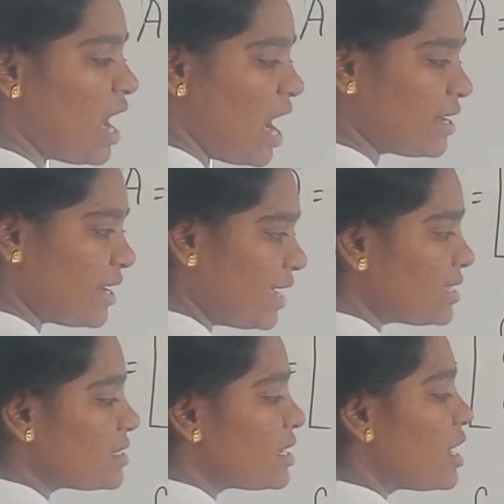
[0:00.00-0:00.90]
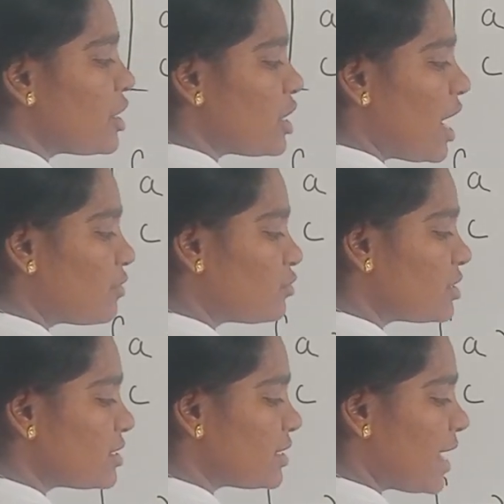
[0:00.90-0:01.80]
and next you have
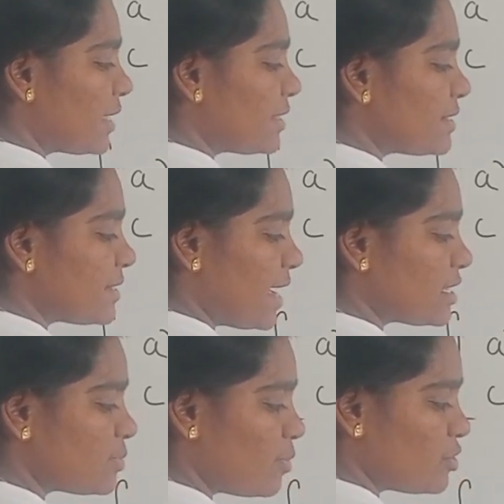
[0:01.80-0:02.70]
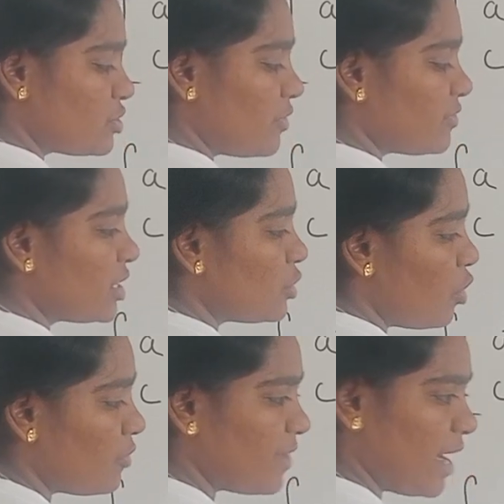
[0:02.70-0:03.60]
to take the transpose of the
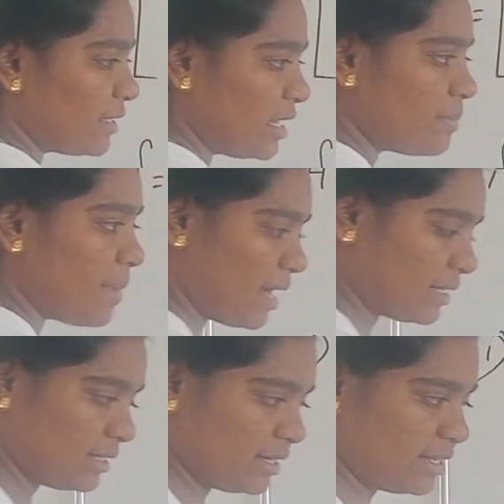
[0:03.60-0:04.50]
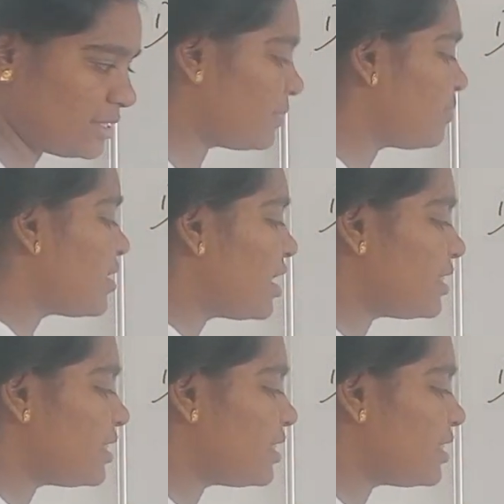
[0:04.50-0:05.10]
cofactor matrix.